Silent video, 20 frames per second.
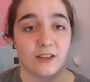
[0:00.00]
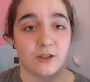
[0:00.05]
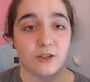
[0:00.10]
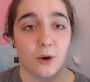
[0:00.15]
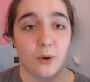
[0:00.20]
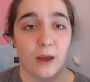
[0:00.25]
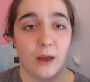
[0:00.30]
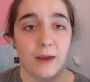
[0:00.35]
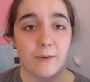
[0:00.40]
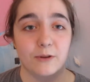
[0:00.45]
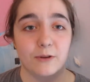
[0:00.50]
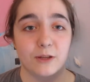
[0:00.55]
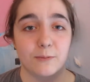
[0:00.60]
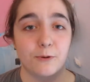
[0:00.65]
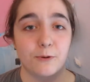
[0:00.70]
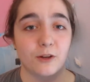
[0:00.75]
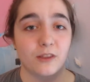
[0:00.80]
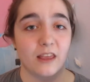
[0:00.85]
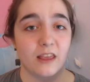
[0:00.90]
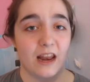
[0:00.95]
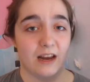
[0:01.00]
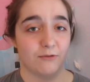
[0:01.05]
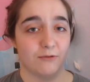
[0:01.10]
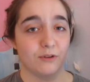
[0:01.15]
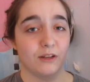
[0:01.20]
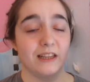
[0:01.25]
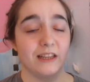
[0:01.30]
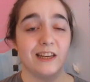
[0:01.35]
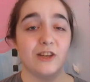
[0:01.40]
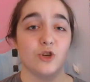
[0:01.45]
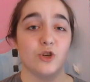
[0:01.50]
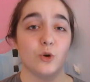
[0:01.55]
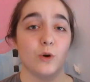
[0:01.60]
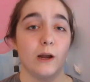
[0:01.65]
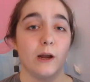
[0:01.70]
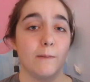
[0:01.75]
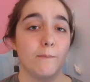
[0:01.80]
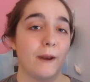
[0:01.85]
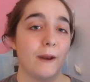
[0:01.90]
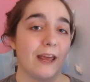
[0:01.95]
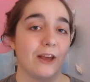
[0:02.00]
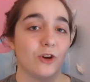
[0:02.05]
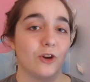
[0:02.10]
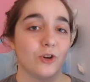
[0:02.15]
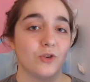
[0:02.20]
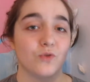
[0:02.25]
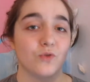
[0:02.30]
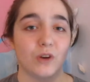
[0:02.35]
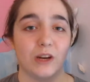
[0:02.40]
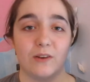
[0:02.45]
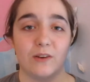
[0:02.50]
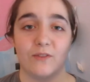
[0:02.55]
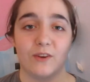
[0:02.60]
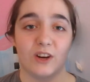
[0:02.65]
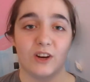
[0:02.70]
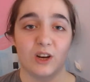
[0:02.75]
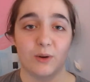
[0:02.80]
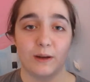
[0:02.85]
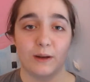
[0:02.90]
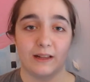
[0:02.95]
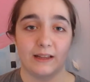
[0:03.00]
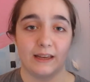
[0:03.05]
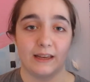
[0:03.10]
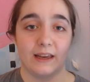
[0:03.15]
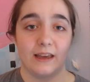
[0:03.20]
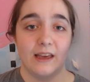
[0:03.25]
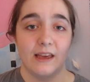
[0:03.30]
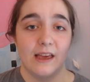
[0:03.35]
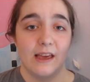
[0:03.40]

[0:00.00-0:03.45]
So it was a book that I really enjoyed, but I couldn't read it very quickly.